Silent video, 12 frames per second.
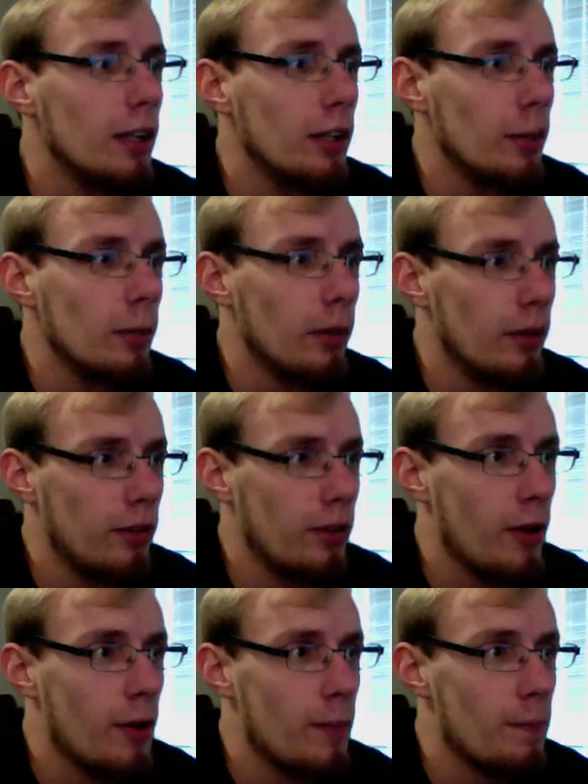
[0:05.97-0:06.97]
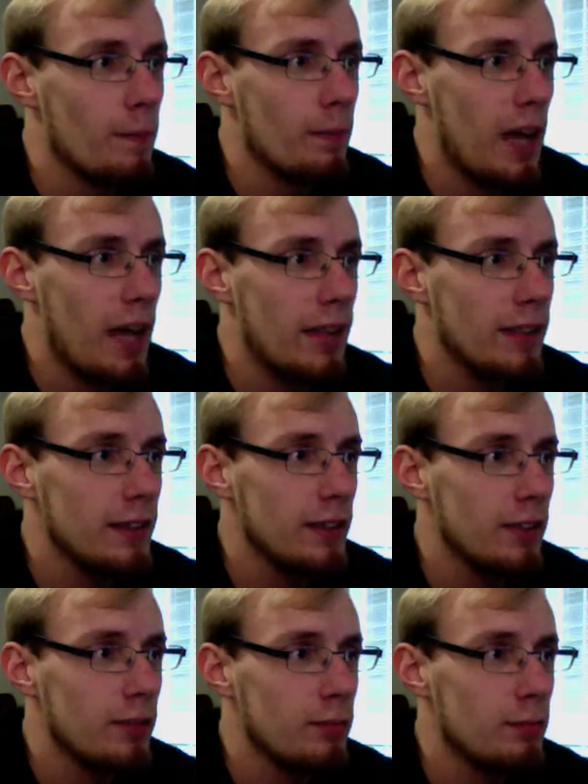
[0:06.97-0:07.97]
was adding
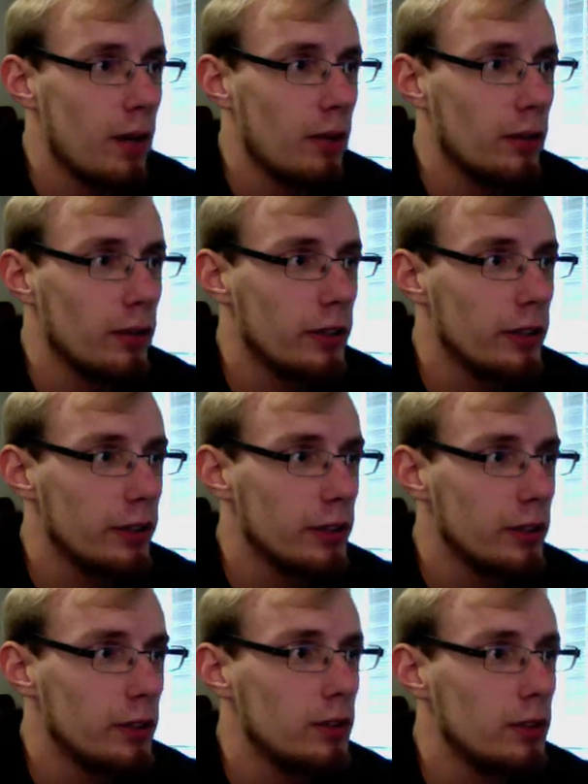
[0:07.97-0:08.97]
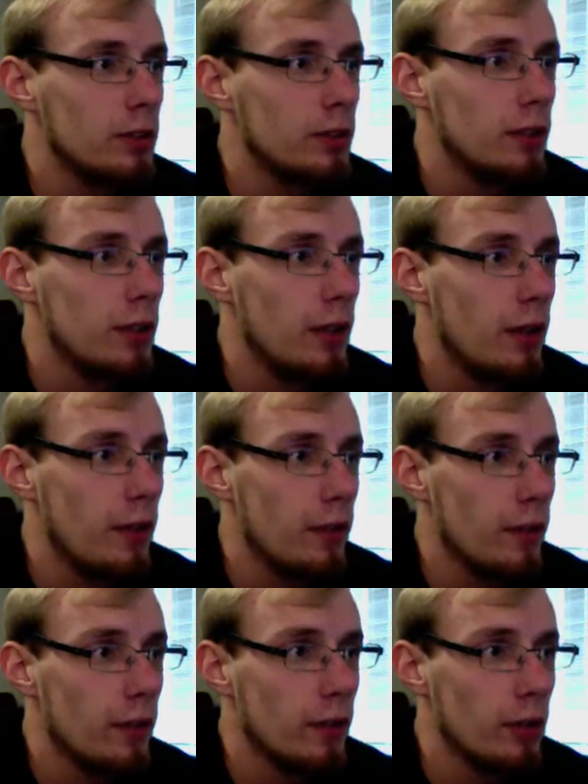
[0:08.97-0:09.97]
this barrel here,
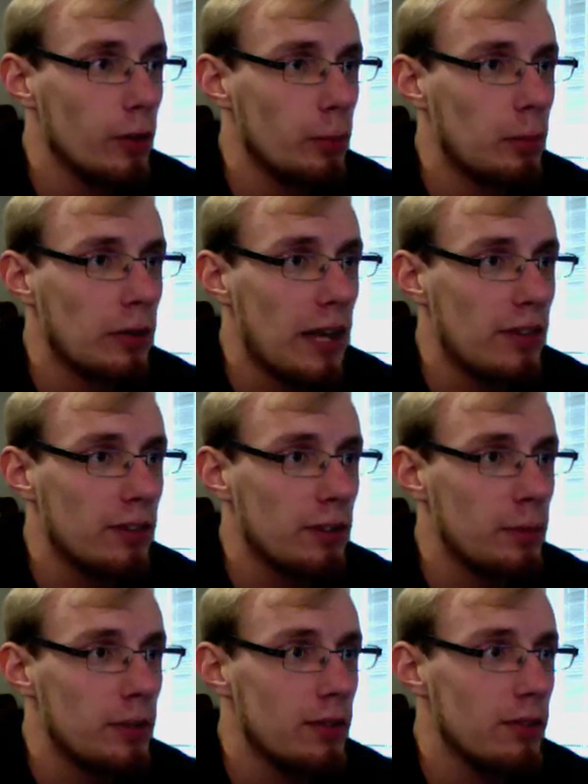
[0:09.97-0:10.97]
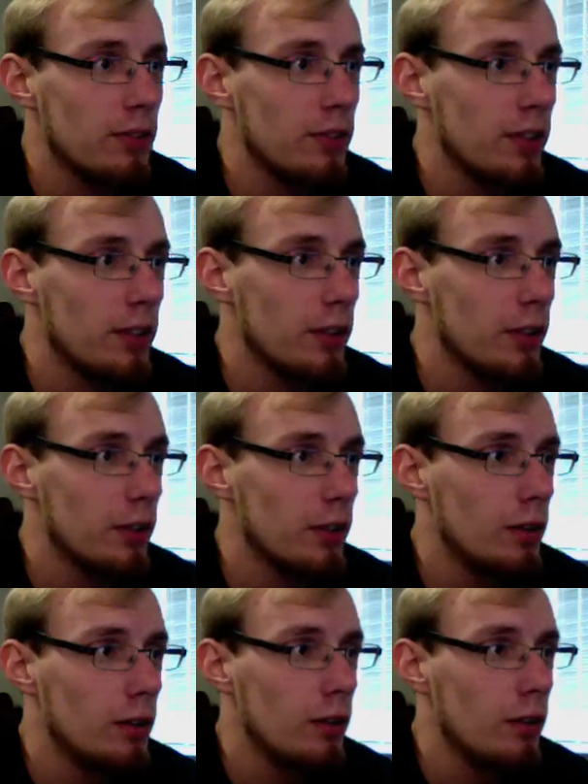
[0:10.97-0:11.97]
the little plastic pieces here,
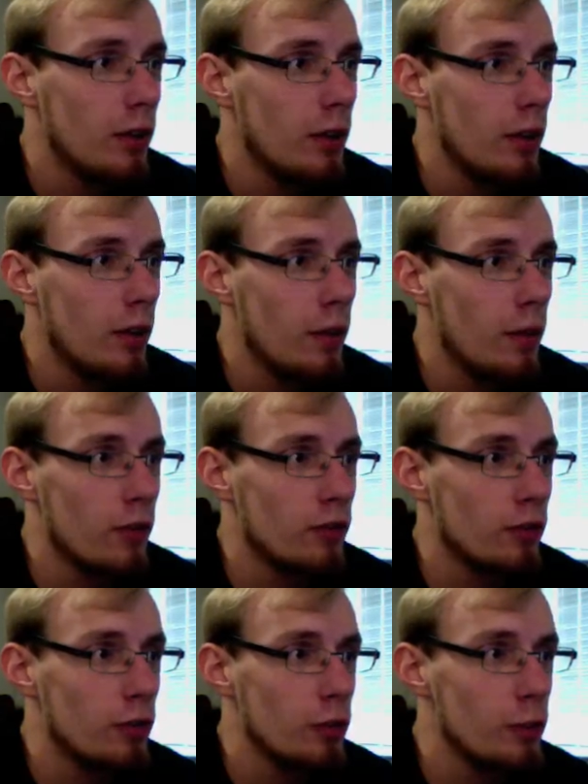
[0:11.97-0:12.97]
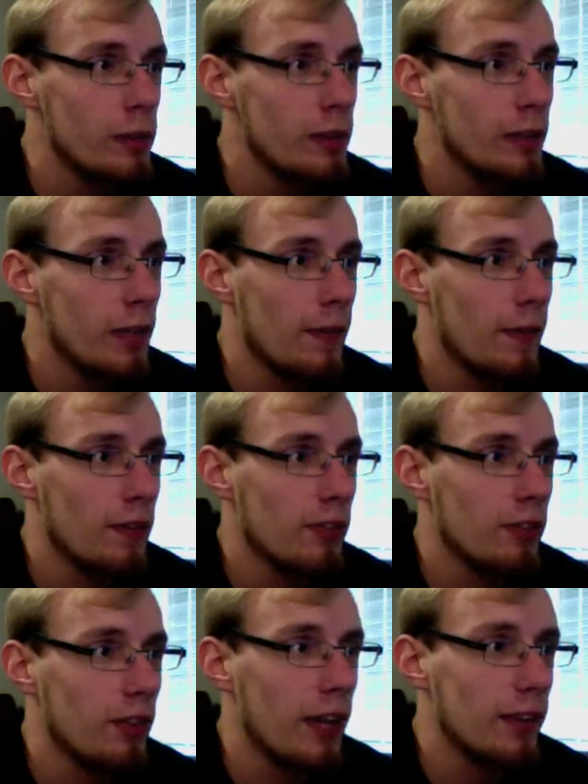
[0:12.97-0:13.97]
the tubing, and the
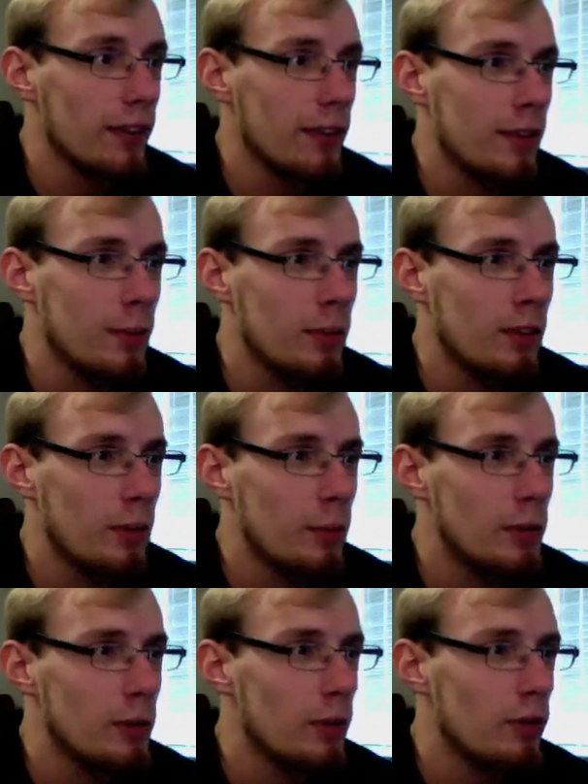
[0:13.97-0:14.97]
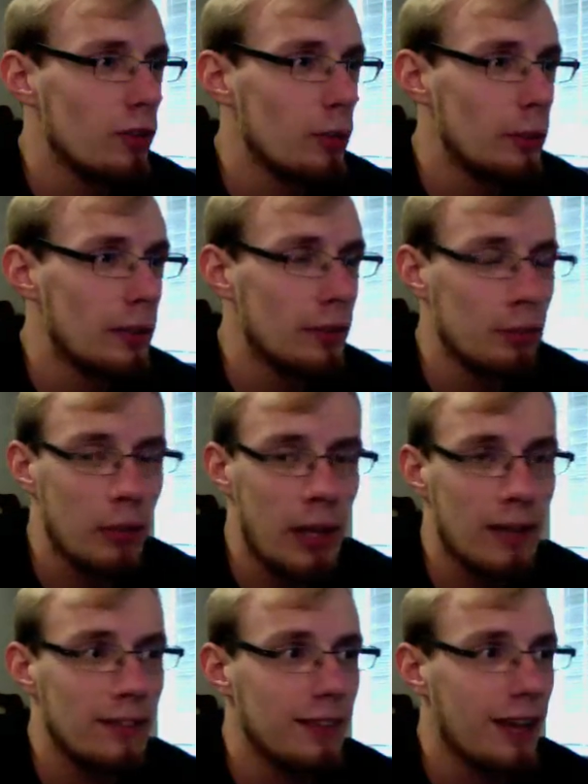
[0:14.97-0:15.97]
sight. I think we said we'd do the tubing if we
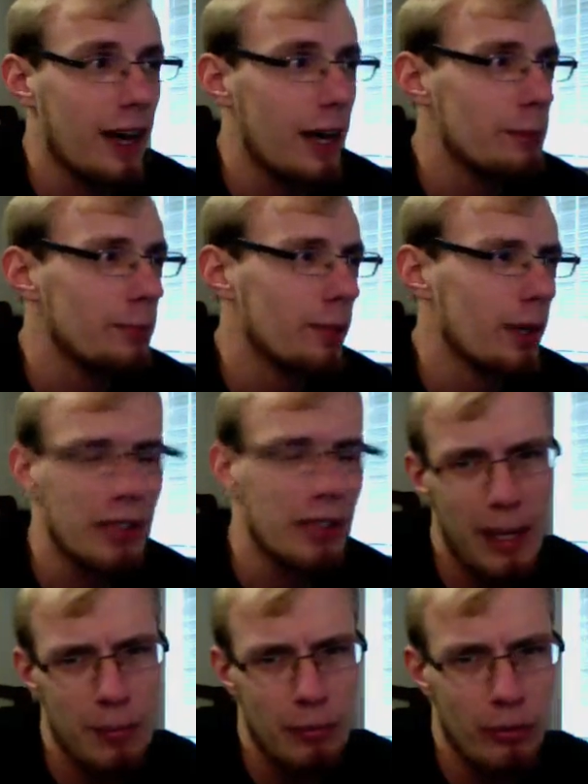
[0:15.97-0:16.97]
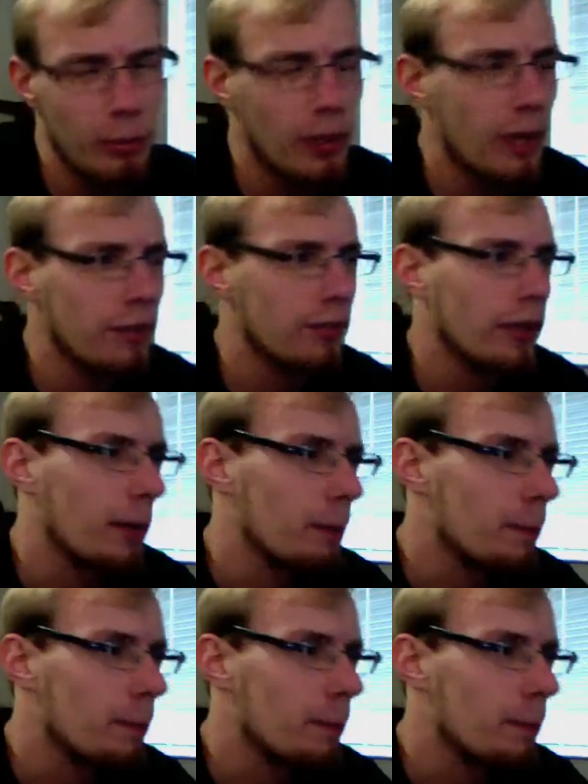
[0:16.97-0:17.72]
had time, but I'm sure we'll have time.